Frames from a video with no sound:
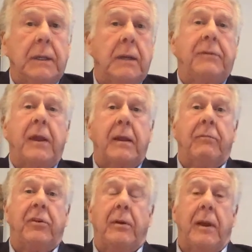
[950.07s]
I think
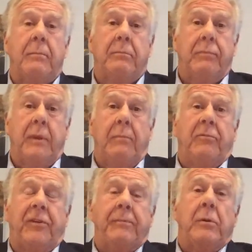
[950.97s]
I've shared I'm
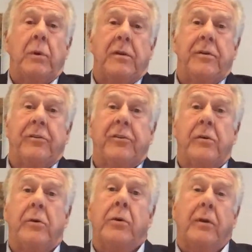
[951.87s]
71 years
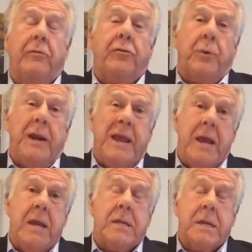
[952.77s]
old, going on
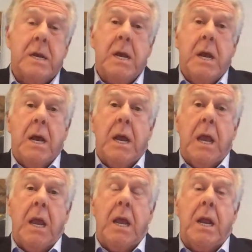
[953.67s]
28,
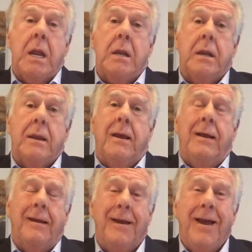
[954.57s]
and
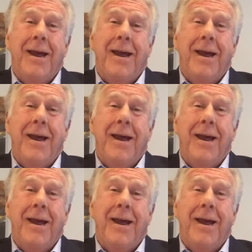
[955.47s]
and